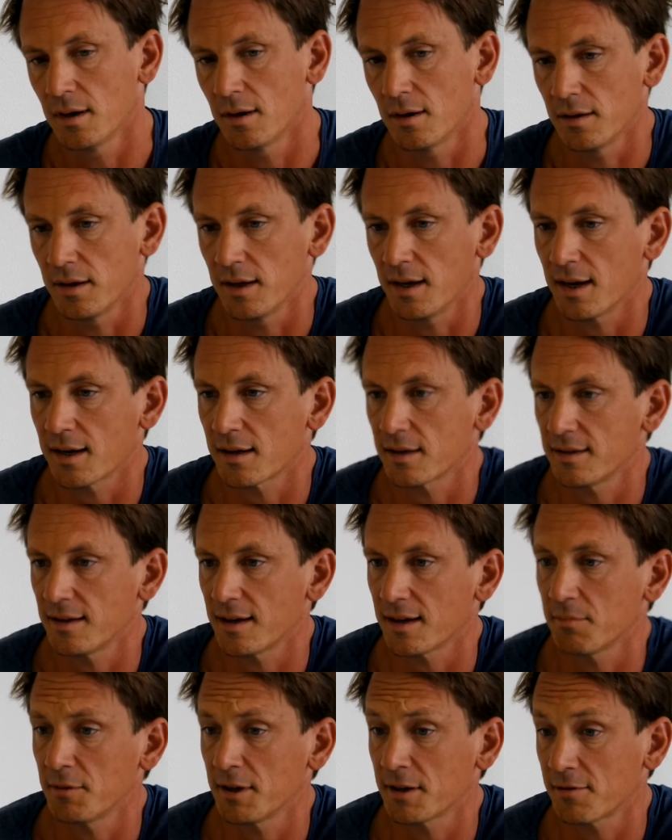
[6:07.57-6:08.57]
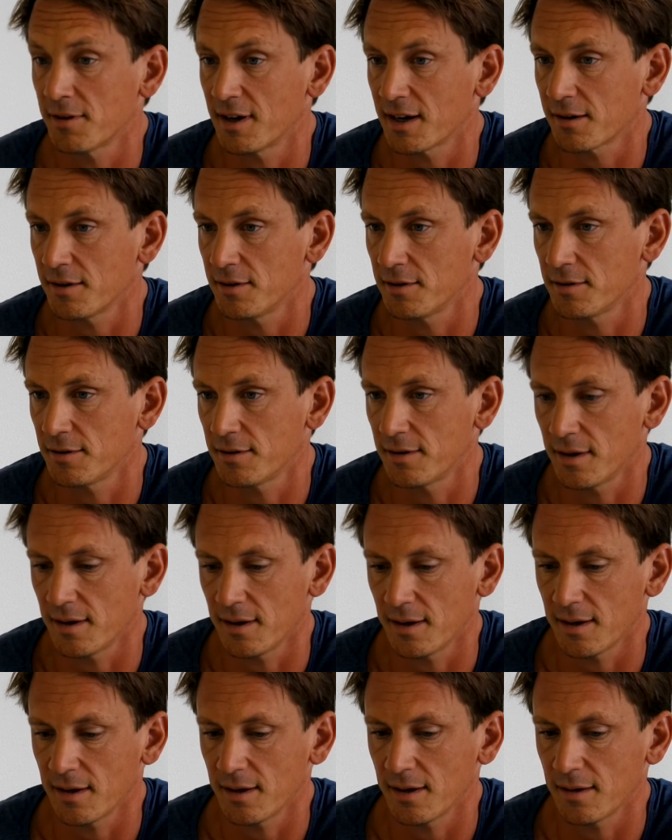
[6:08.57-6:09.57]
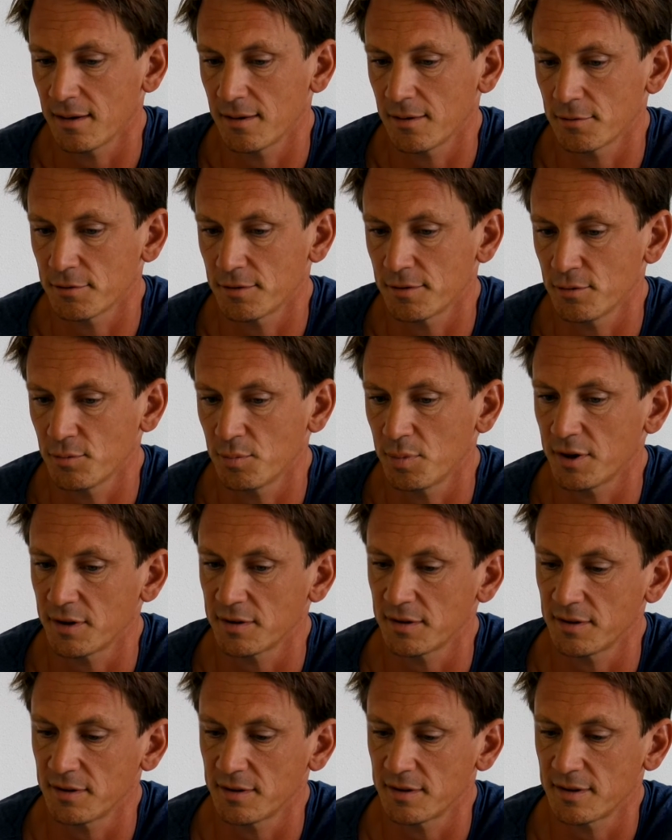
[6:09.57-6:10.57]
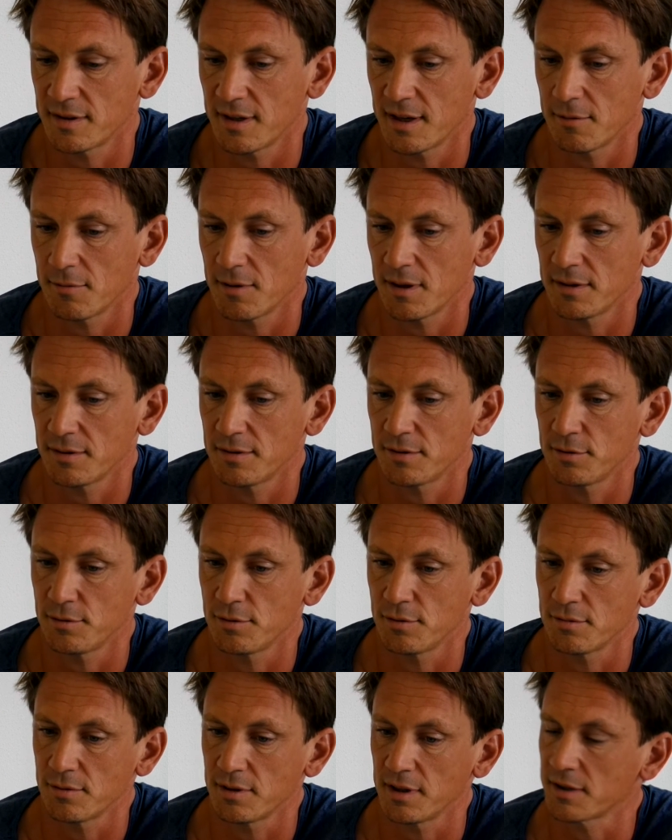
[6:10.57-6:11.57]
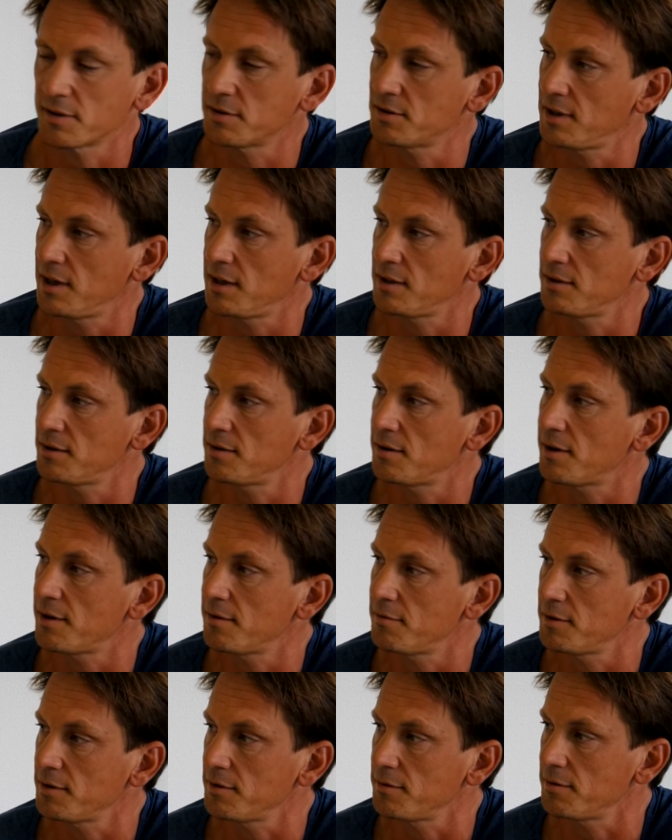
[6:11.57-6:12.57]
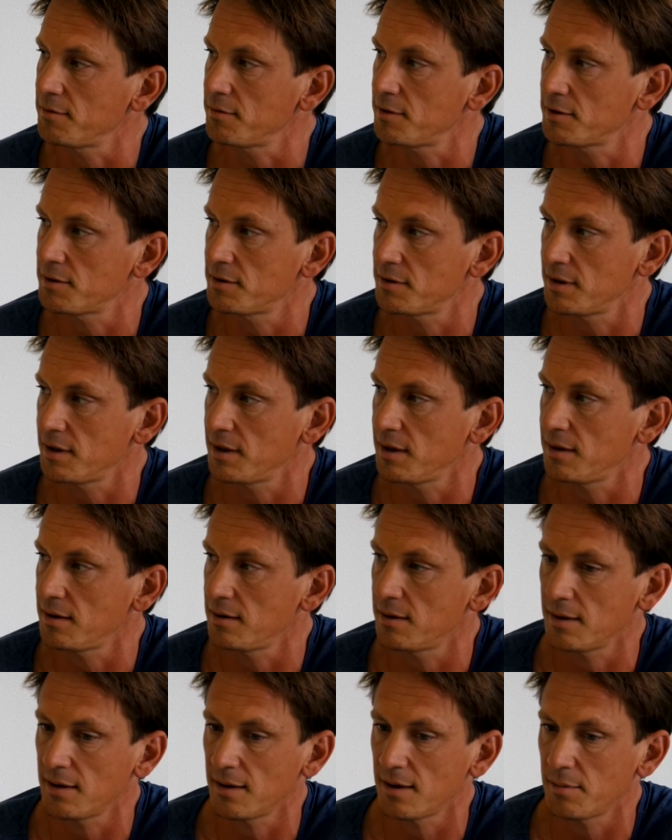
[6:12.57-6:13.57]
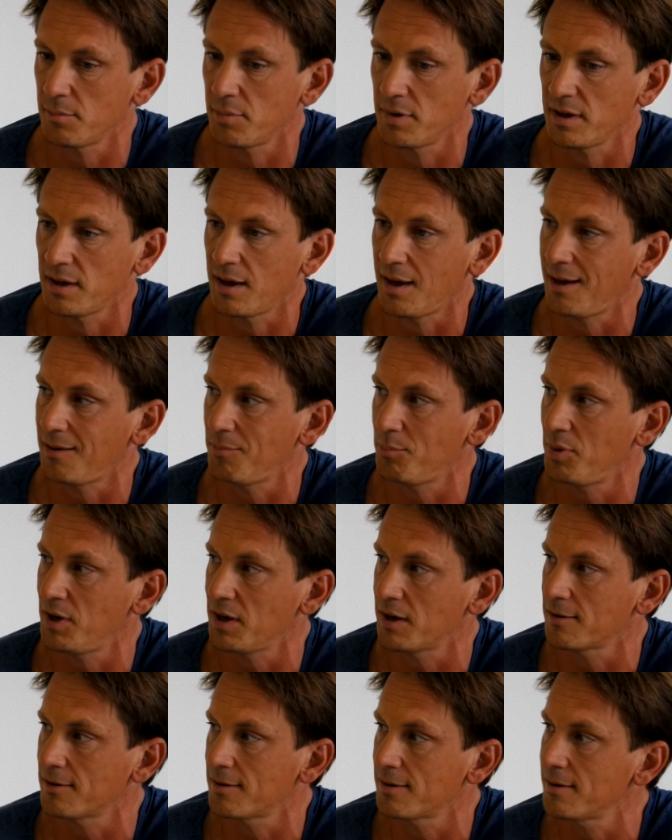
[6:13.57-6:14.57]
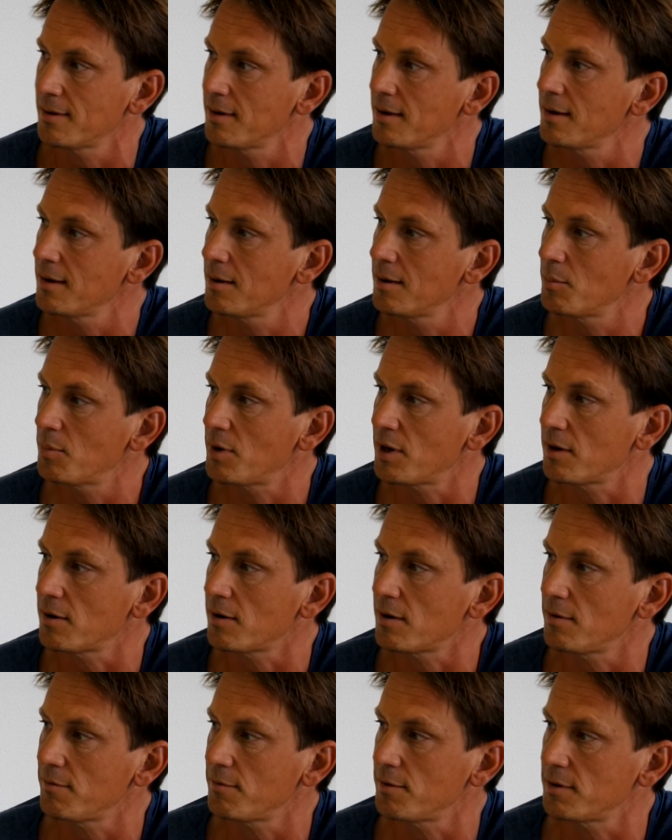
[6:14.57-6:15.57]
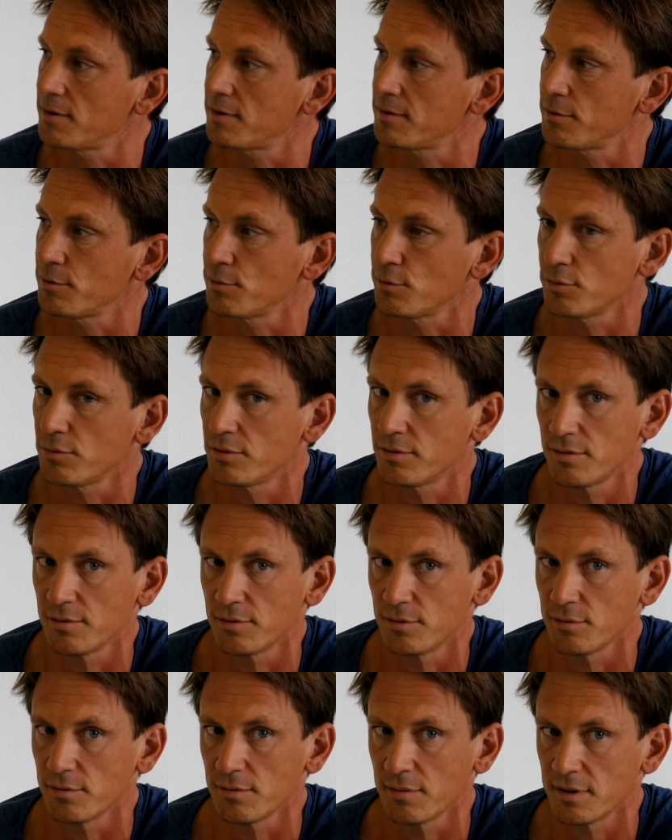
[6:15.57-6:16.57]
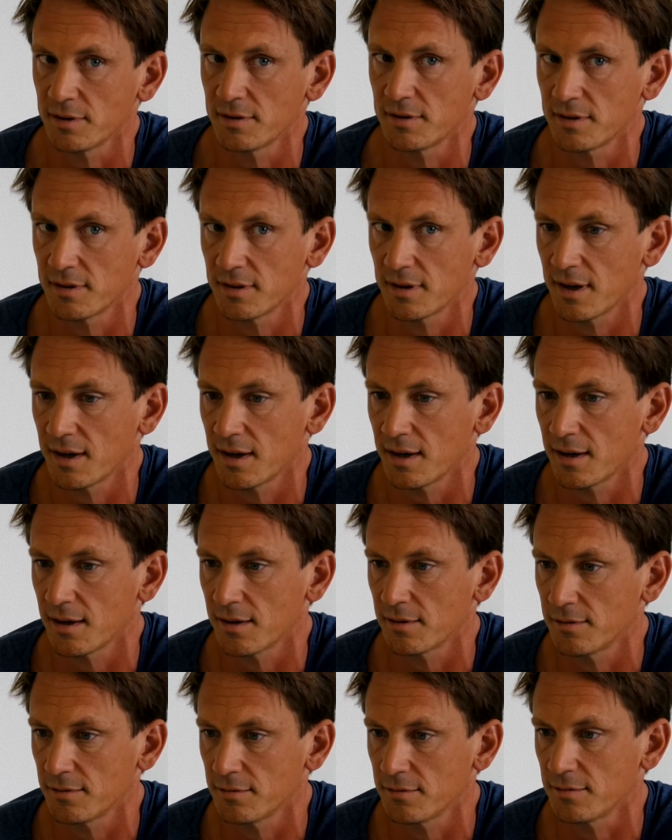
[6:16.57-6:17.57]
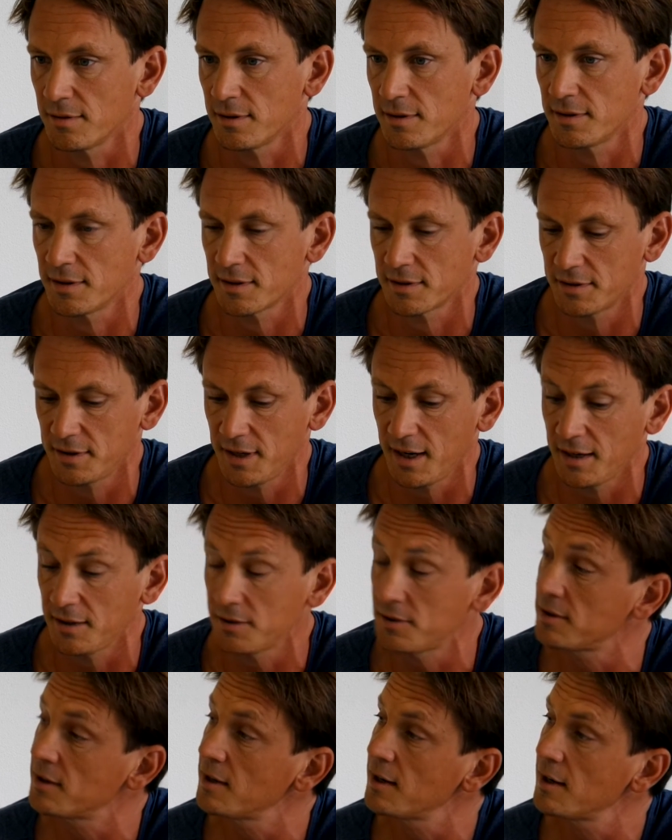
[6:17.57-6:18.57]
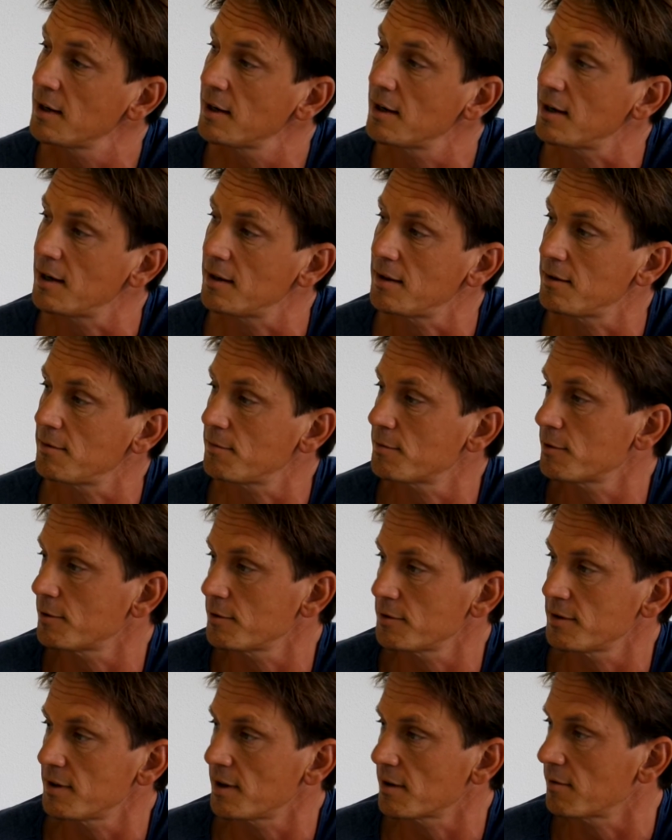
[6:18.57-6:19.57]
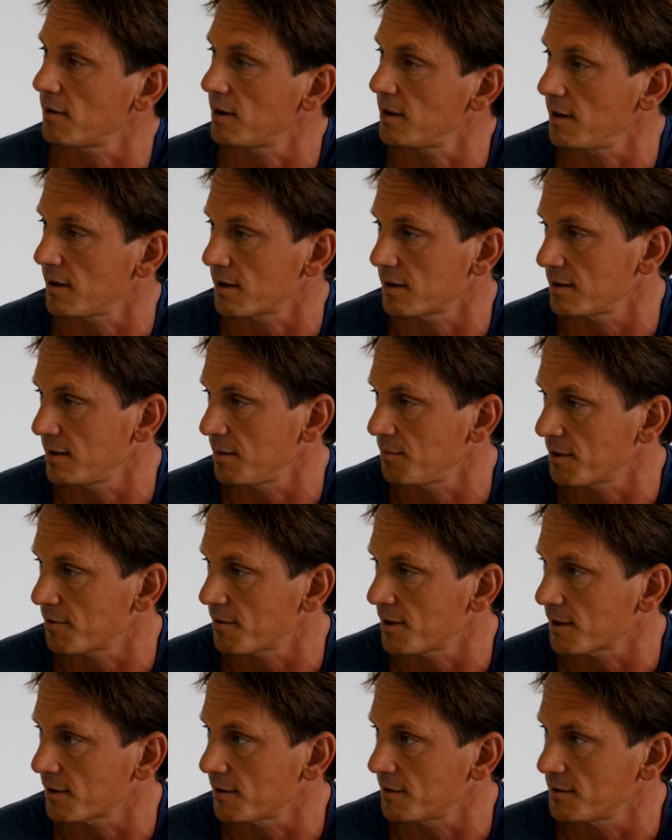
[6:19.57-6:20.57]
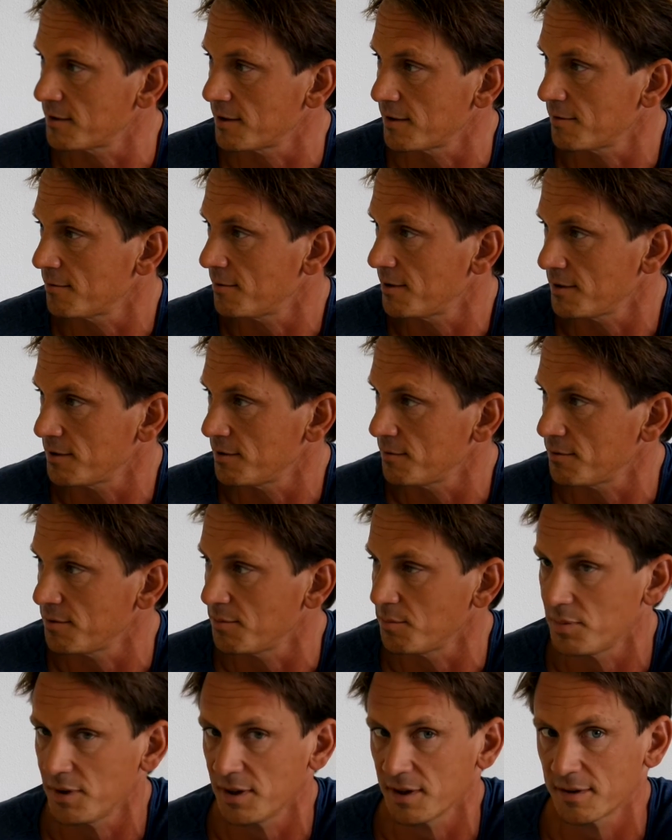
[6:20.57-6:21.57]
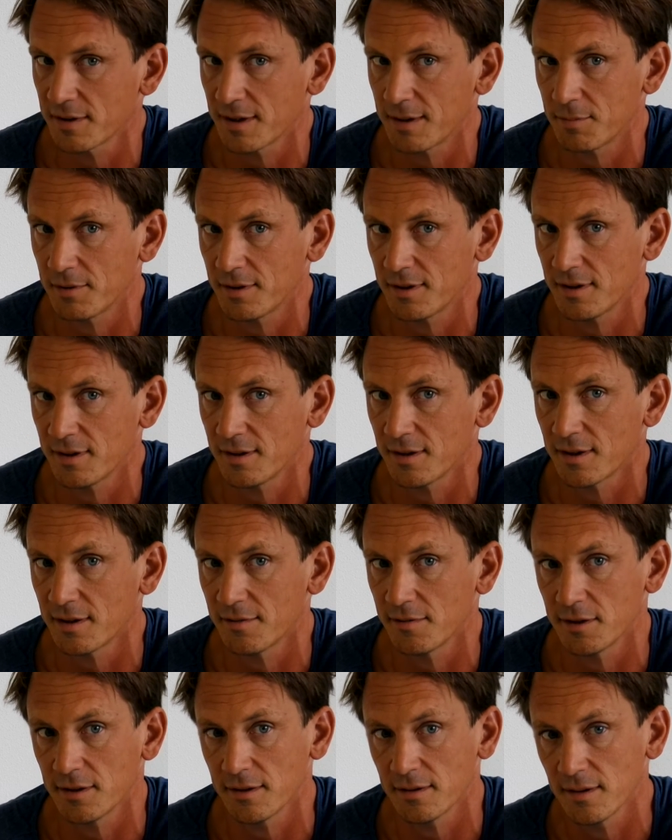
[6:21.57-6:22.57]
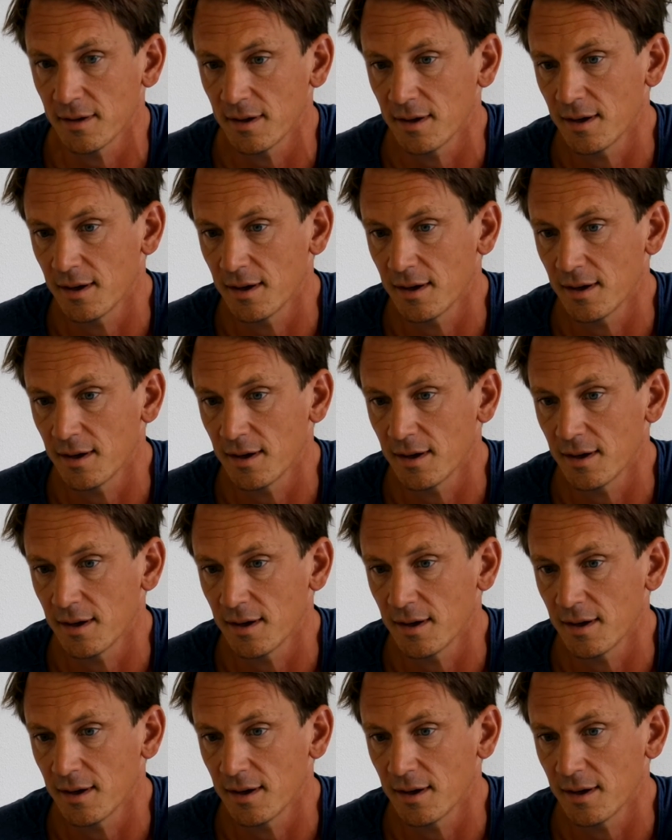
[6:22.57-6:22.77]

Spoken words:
On the academic record, those 2 persons, they went to do an exchange at Harvard University. They had been handpicked by Harvard to do this exchange, and they of course had great academic records, otherwise you wouldn't be accepted at Harvard.